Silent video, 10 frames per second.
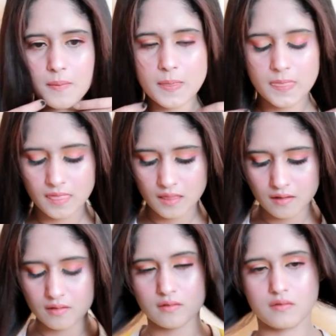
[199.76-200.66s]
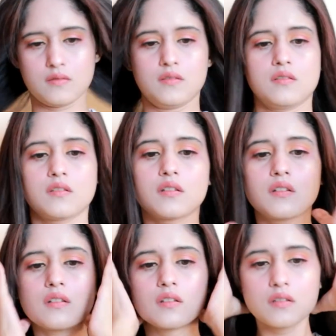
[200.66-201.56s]

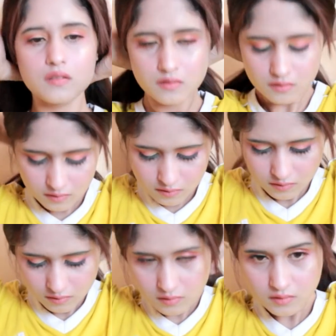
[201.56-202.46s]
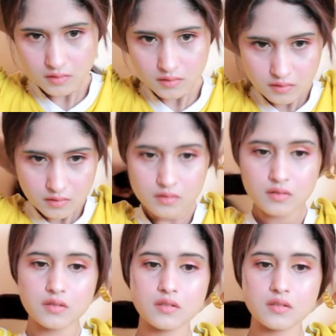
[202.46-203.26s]
[no speech]